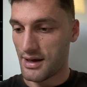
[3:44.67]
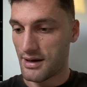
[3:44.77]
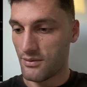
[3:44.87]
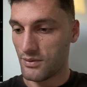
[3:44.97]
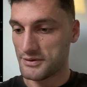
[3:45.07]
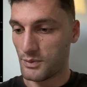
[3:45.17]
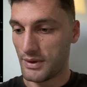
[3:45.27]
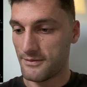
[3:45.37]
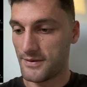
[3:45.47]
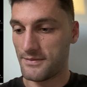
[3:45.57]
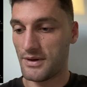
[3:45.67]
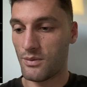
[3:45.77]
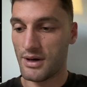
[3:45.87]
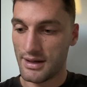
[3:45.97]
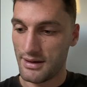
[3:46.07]
was
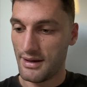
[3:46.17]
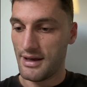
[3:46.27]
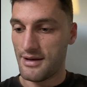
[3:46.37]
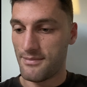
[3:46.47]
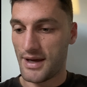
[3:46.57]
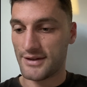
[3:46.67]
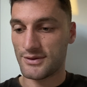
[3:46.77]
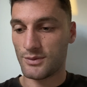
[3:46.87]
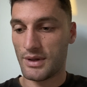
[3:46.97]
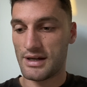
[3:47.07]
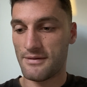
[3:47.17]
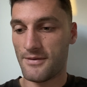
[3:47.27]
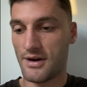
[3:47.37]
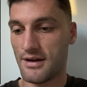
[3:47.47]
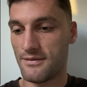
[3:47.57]
151, max was
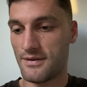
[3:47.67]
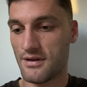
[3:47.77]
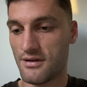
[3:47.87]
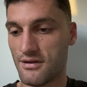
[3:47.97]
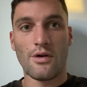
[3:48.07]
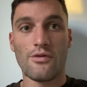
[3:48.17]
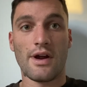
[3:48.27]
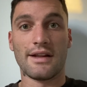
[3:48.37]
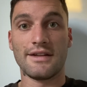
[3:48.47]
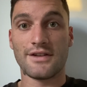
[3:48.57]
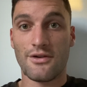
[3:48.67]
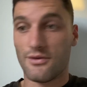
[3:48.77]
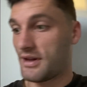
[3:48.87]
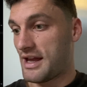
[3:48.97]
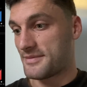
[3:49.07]
185. Alright, let's go through
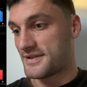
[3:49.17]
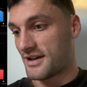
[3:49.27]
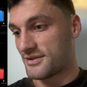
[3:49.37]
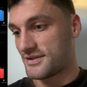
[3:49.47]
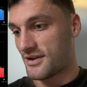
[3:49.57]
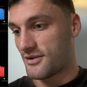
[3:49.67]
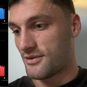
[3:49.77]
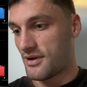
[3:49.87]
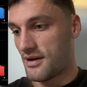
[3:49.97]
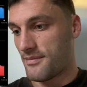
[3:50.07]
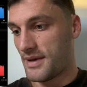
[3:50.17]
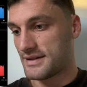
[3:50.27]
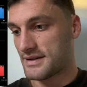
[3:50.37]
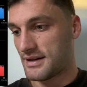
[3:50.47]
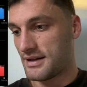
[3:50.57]
the laps now. So
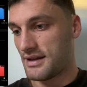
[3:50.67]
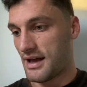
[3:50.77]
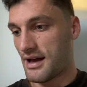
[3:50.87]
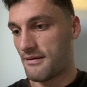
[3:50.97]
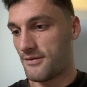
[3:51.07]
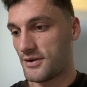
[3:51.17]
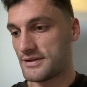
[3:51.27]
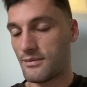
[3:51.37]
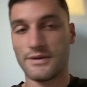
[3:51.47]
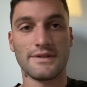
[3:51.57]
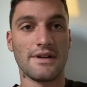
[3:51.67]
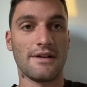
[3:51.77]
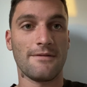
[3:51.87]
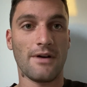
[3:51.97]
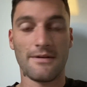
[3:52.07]
basically, first up was the
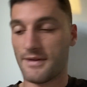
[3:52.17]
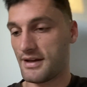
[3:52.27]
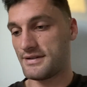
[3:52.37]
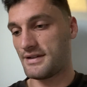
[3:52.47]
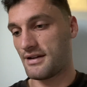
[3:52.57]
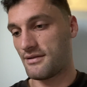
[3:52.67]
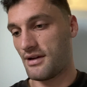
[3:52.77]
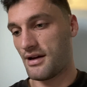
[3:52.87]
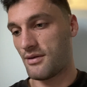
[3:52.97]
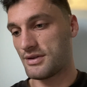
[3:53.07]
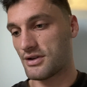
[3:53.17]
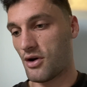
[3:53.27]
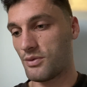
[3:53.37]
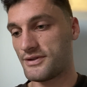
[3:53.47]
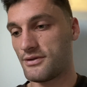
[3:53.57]
5k set, which our
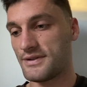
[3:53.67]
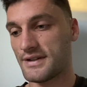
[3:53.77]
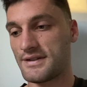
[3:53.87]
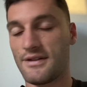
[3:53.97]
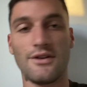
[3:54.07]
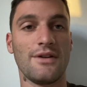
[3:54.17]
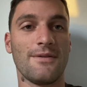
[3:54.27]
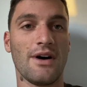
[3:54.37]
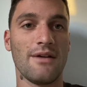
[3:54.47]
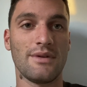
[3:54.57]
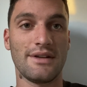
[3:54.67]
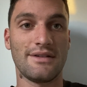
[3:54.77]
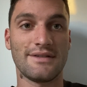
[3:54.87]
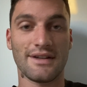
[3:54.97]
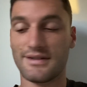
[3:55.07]
goal was to do 1635. We did
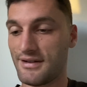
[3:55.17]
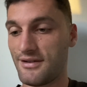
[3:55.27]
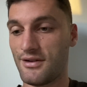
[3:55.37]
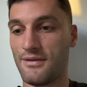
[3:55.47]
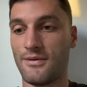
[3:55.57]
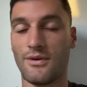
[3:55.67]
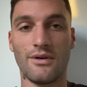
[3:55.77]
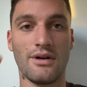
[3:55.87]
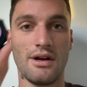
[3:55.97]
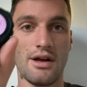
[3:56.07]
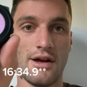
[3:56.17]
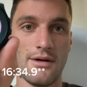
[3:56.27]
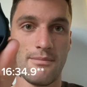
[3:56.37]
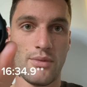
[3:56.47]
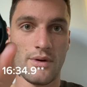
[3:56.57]

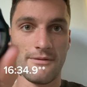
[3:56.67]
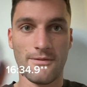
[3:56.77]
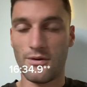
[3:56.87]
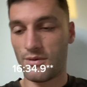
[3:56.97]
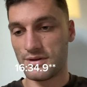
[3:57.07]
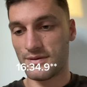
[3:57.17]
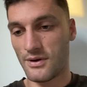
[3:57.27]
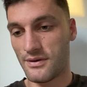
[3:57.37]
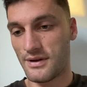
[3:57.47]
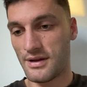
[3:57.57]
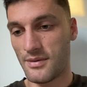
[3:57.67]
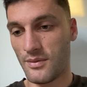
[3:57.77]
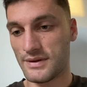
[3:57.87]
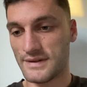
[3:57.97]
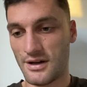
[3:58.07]
1634.4, which I've got in there, but
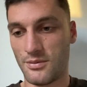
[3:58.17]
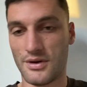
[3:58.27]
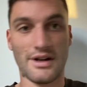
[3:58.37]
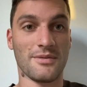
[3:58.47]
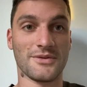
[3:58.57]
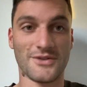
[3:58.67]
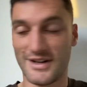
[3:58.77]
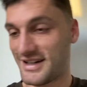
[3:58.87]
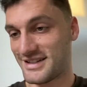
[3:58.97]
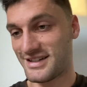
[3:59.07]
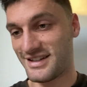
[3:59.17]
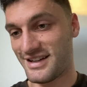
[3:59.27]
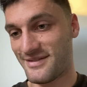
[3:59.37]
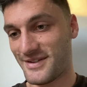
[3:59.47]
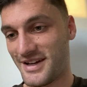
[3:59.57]
once again, I'll put it up on screen actually,
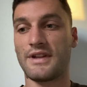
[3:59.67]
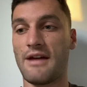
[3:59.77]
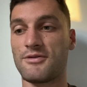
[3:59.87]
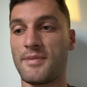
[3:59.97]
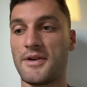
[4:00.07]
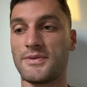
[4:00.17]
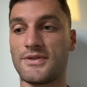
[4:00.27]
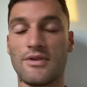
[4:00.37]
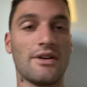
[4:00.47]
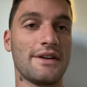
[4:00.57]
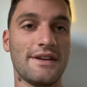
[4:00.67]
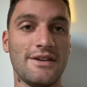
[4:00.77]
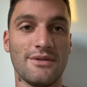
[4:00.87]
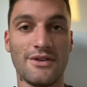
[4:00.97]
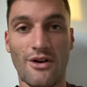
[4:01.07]
yeah. So the average pace was 319 on
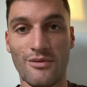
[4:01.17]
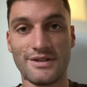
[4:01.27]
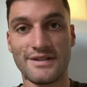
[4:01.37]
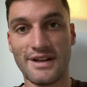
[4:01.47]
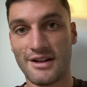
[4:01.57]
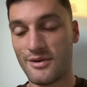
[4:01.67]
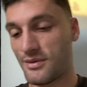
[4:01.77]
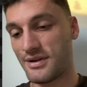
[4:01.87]
the dot, which is exactly where I wanted